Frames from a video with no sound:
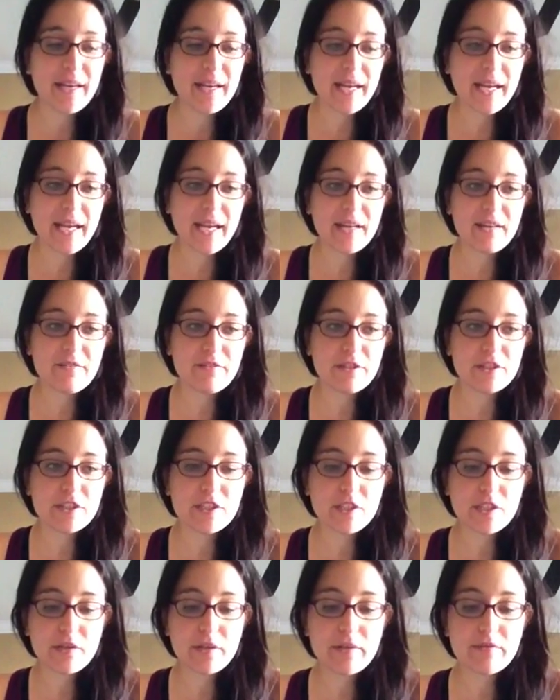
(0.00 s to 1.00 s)
and for
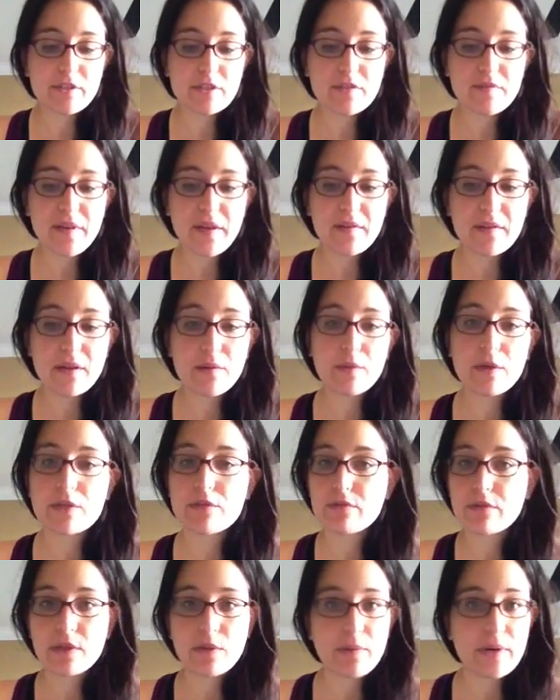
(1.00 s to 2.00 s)
two, I've just found that works
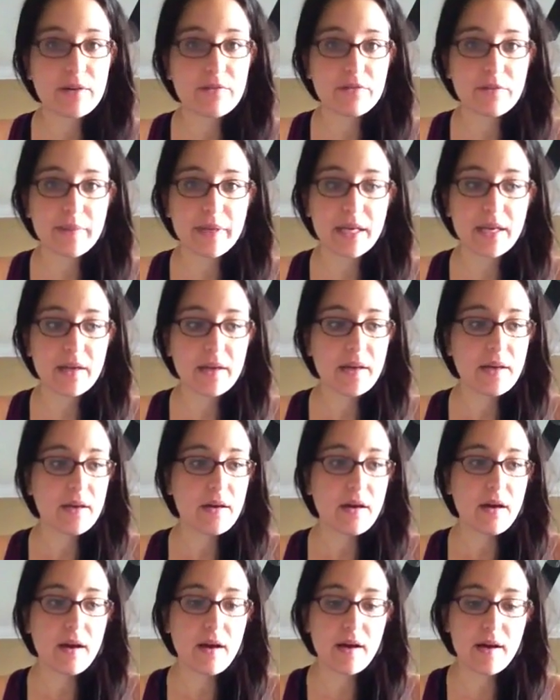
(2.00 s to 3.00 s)
really well for me.
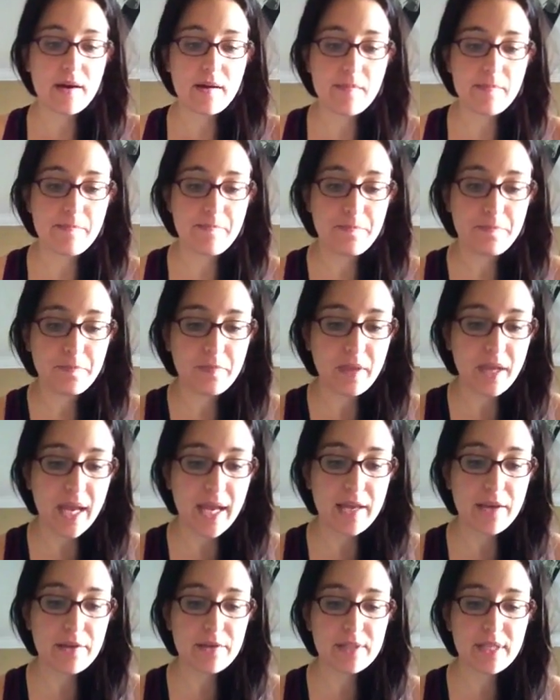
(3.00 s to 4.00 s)
I
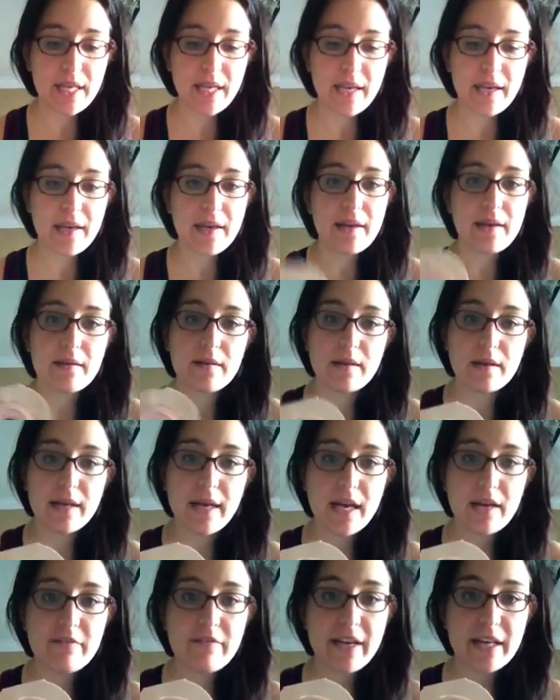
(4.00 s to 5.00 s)
use a
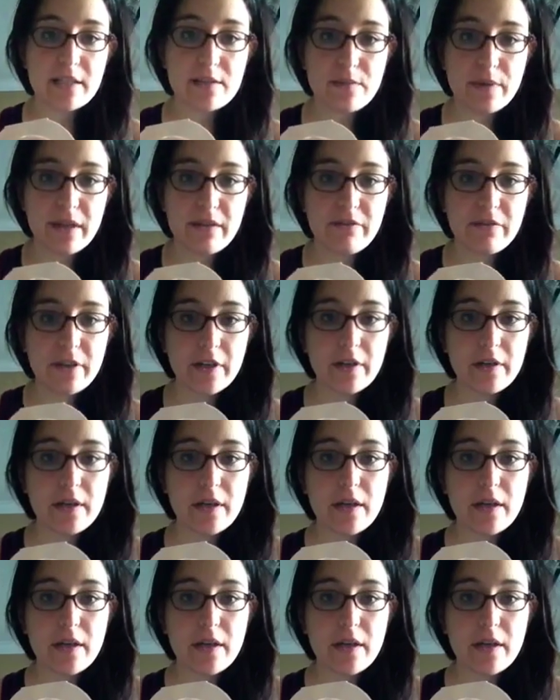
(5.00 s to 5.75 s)
convex wafer.